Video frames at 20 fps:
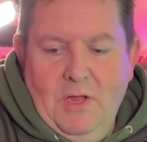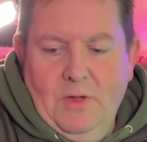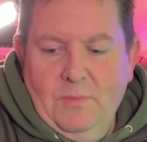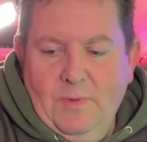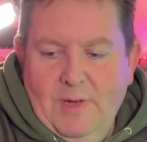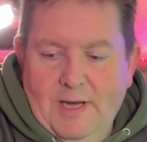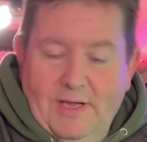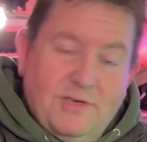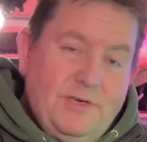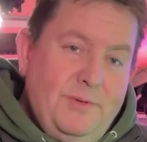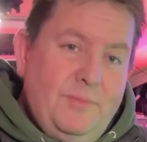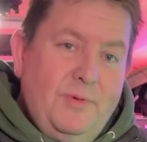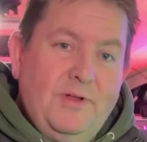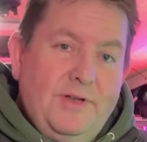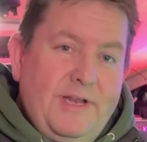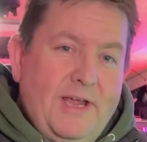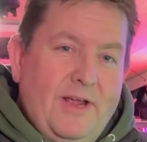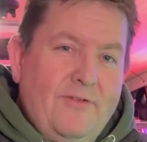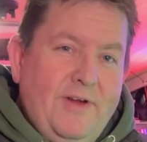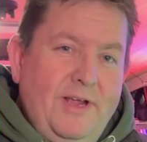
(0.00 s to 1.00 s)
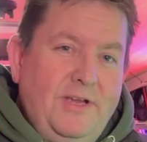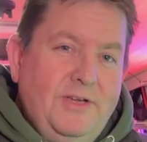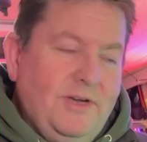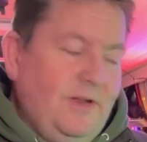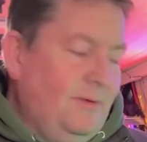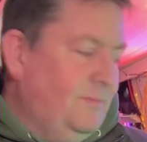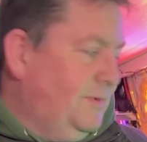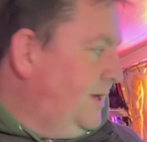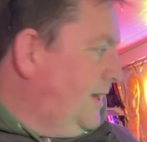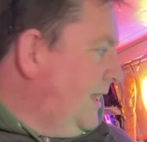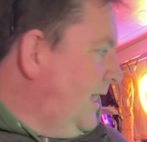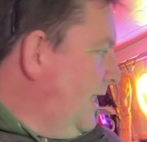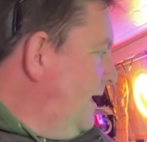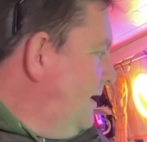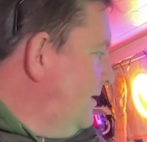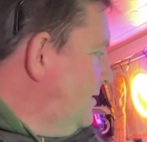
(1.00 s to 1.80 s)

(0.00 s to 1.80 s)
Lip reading: we actually put a decoration up today.